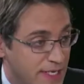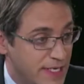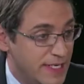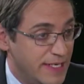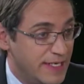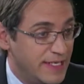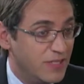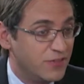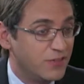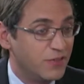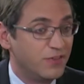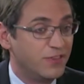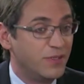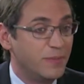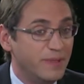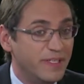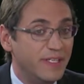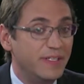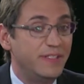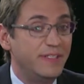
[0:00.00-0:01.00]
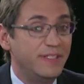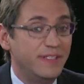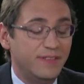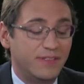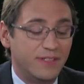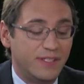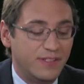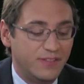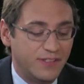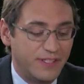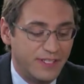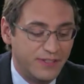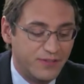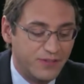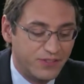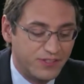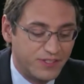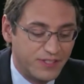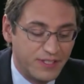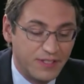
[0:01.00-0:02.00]
Yeah, so stability is an
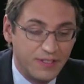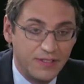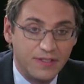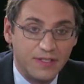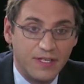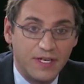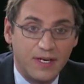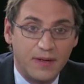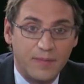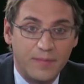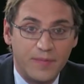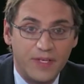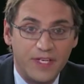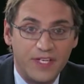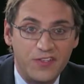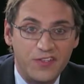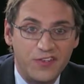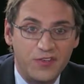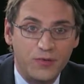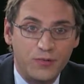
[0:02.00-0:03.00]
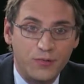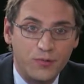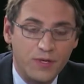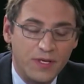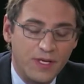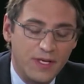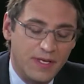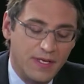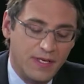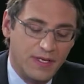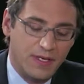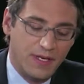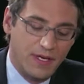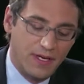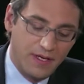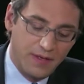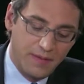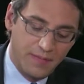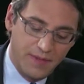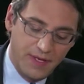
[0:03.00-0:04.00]
interesting issue.
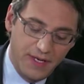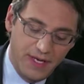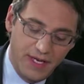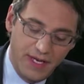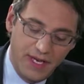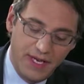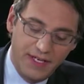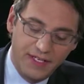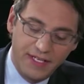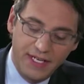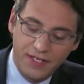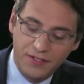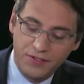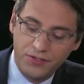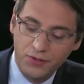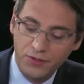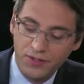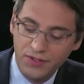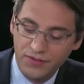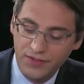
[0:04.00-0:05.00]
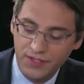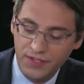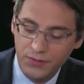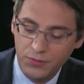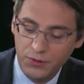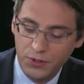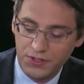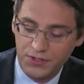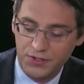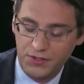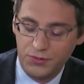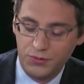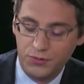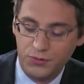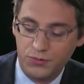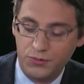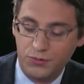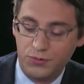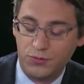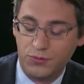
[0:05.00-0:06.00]
And again, intuitively, what
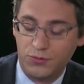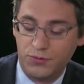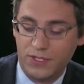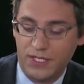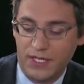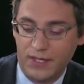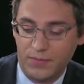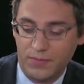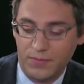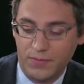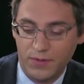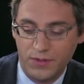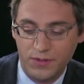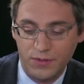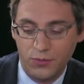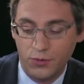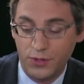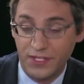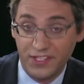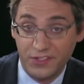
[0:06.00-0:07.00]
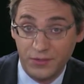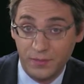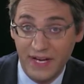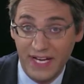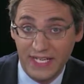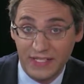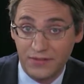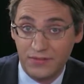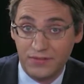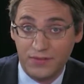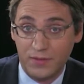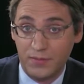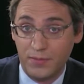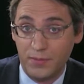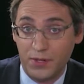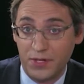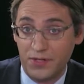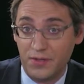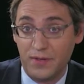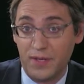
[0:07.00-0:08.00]
you would expect from
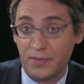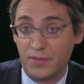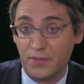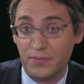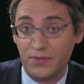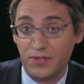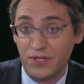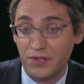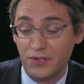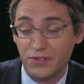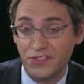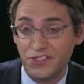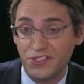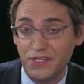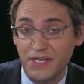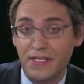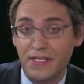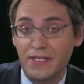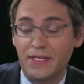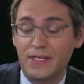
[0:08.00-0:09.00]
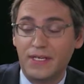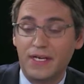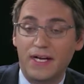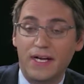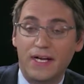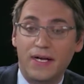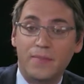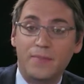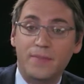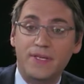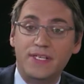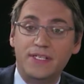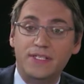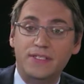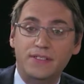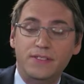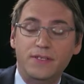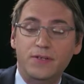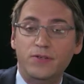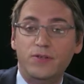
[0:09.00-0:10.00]
bottom-up approach,
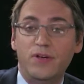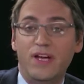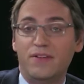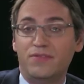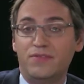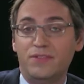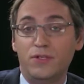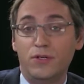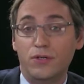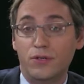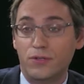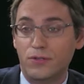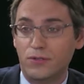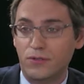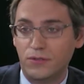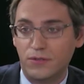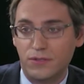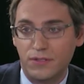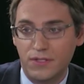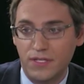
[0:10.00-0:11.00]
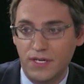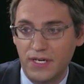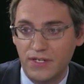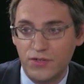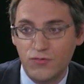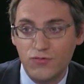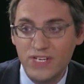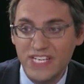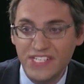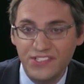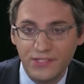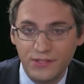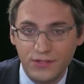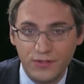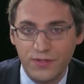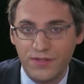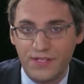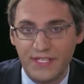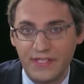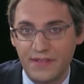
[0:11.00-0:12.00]
you have no reason
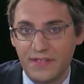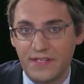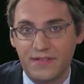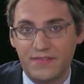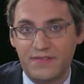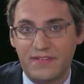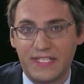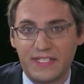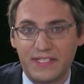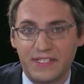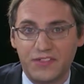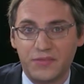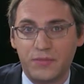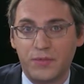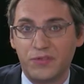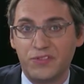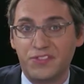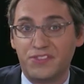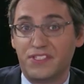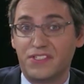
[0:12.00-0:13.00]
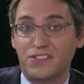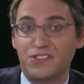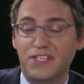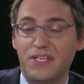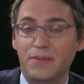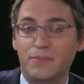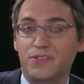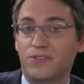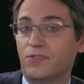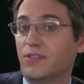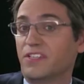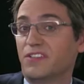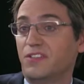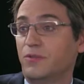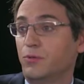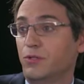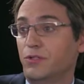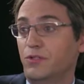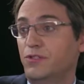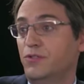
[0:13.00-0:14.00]
to think that the factor exposures are stable. So actually
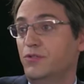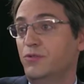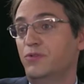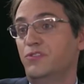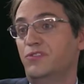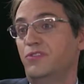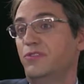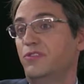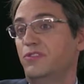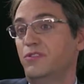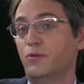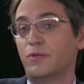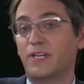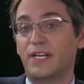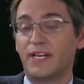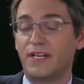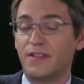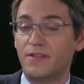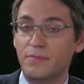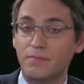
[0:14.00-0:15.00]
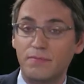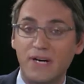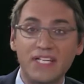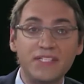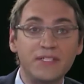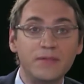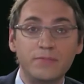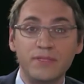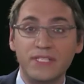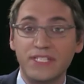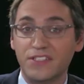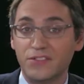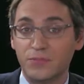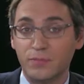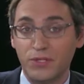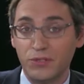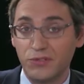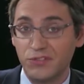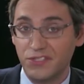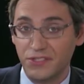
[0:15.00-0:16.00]
what you do is you're just looking at the multiple
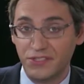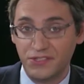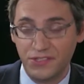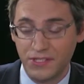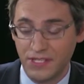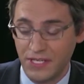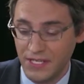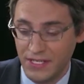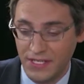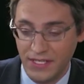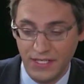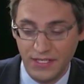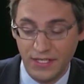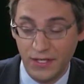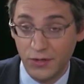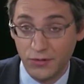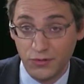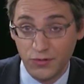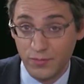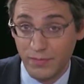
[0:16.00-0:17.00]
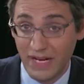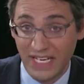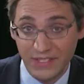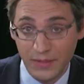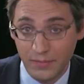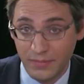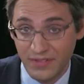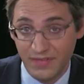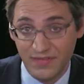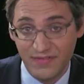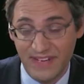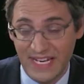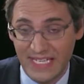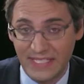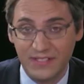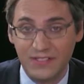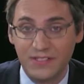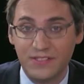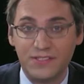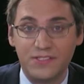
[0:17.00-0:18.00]
exposures, to multiple
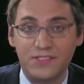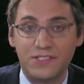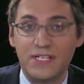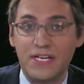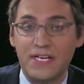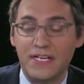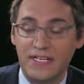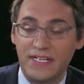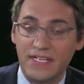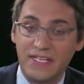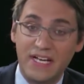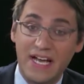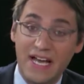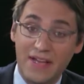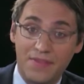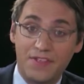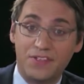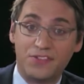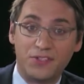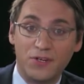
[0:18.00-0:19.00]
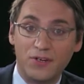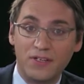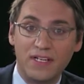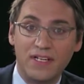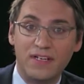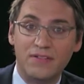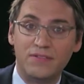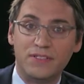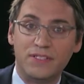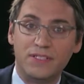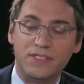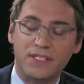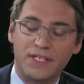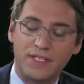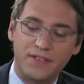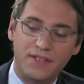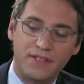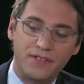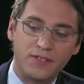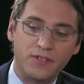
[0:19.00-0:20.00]
factors at the stock level,
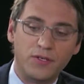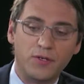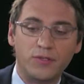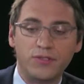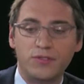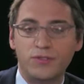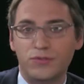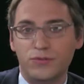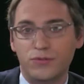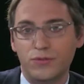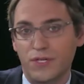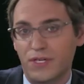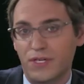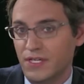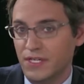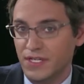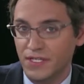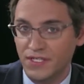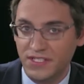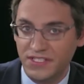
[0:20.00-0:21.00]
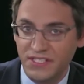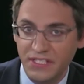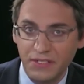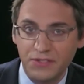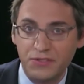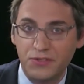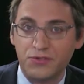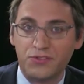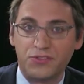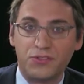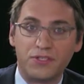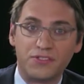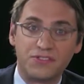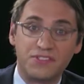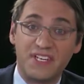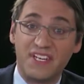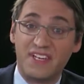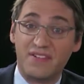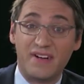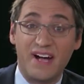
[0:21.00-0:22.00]
and then you're going to tilt to stocks
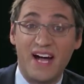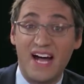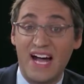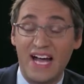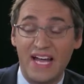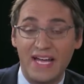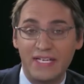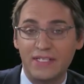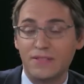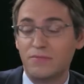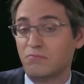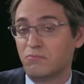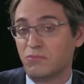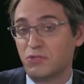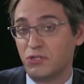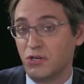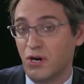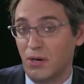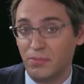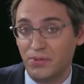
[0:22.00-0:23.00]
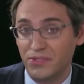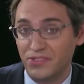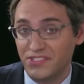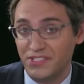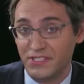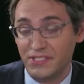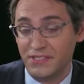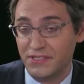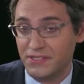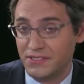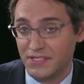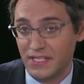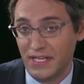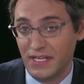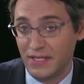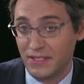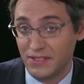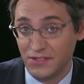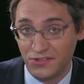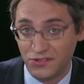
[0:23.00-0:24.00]
that have a high composite
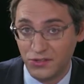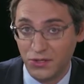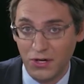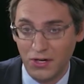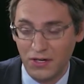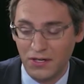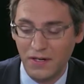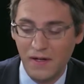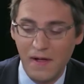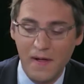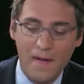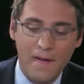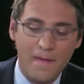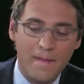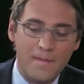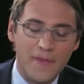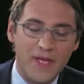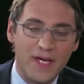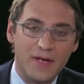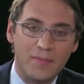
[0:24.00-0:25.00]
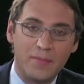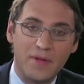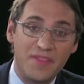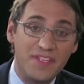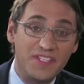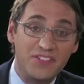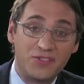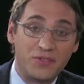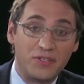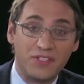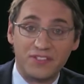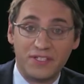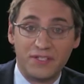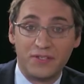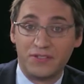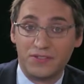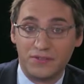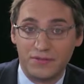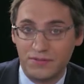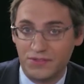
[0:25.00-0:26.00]
score, but these scores are
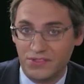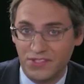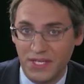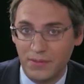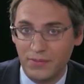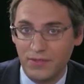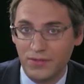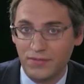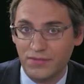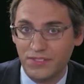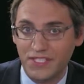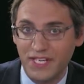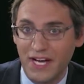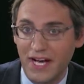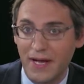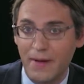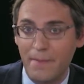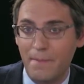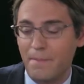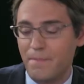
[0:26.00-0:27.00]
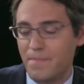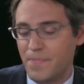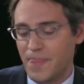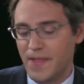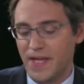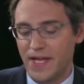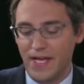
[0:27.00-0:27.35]
not stable over time.